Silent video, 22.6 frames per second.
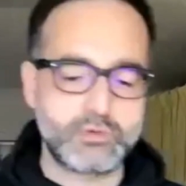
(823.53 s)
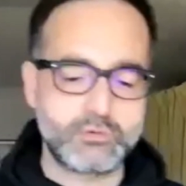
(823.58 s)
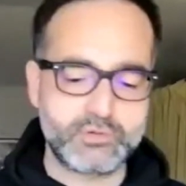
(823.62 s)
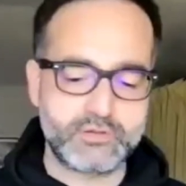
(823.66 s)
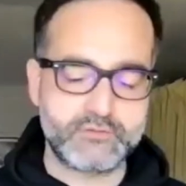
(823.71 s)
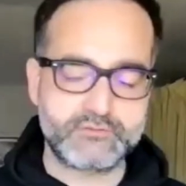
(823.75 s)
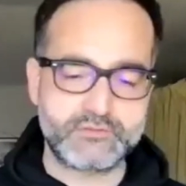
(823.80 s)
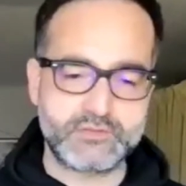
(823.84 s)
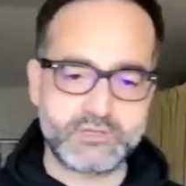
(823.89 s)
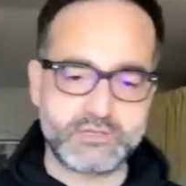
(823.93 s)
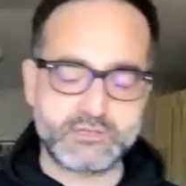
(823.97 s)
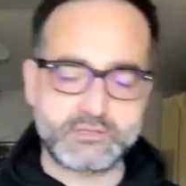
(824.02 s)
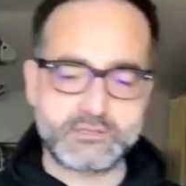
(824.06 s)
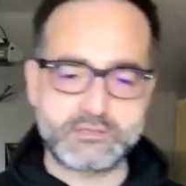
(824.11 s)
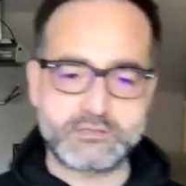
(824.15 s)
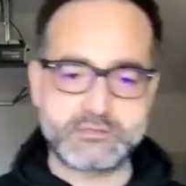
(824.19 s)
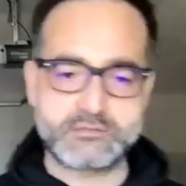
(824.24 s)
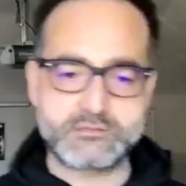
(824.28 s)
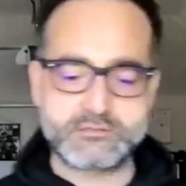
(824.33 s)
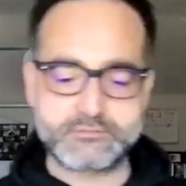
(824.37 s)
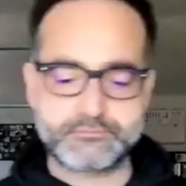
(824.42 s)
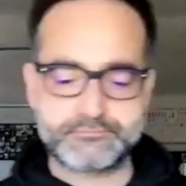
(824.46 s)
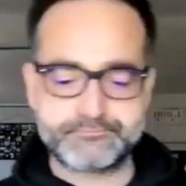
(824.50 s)
we have done
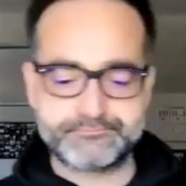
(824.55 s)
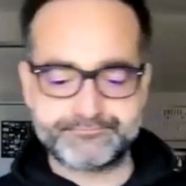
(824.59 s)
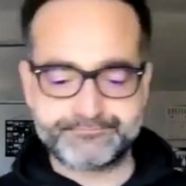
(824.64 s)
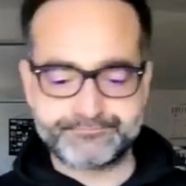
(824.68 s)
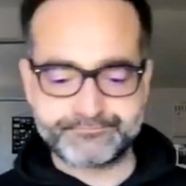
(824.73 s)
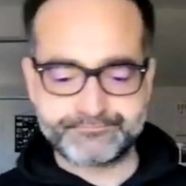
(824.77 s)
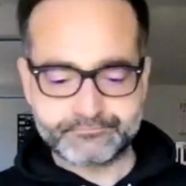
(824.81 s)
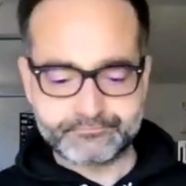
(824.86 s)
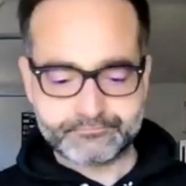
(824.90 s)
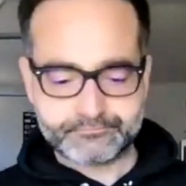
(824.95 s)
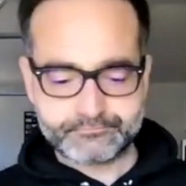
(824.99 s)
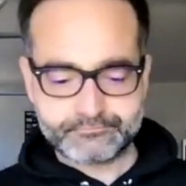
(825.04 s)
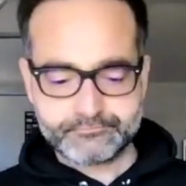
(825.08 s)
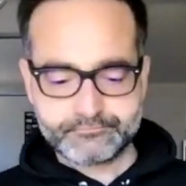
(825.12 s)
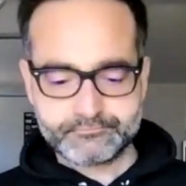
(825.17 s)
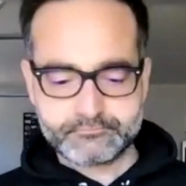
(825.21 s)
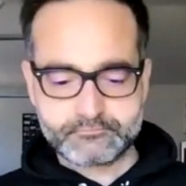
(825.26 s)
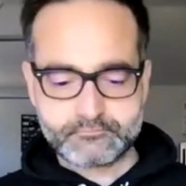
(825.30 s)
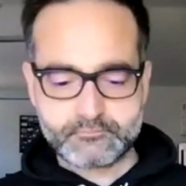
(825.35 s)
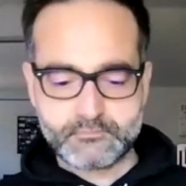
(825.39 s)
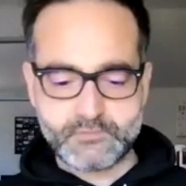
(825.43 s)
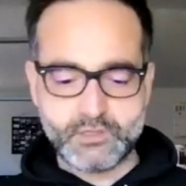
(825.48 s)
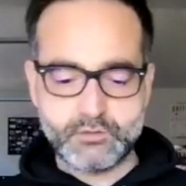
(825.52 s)
is,
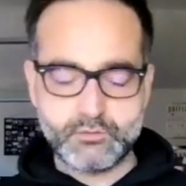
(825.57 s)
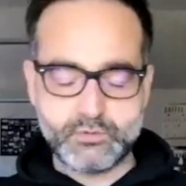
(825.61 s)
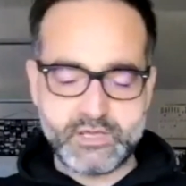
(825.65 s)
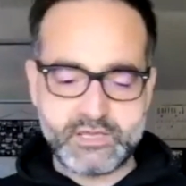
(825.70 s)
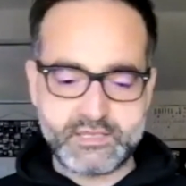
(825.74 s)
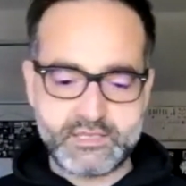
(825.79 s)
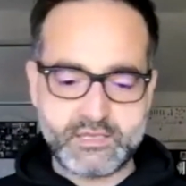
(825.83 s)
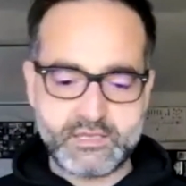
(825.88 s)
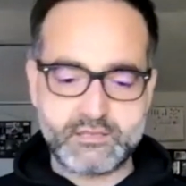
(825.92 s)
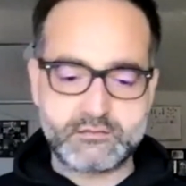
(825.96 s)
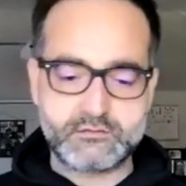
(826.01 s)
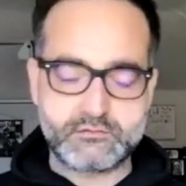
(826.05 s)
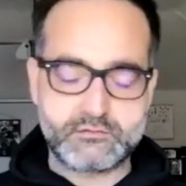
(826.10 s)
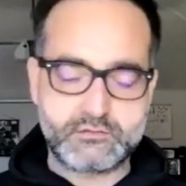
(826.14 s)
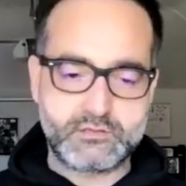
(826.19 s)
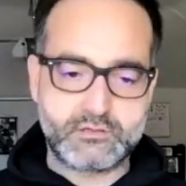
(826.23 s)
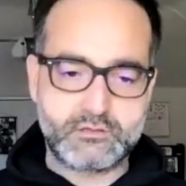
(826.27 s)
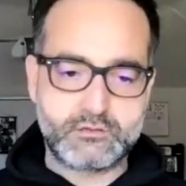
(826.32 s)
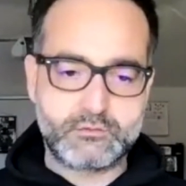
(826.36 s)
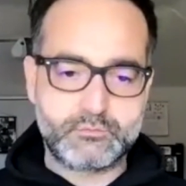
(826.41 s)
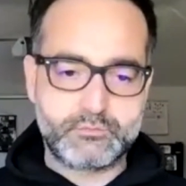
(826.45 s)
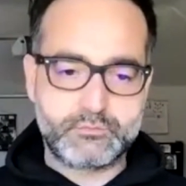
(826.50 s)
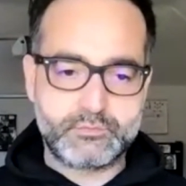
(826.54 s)
again,
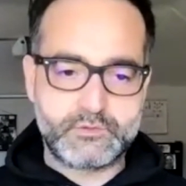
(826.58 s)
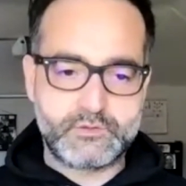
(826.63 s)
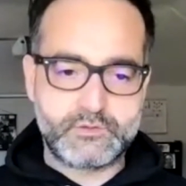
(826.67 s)
the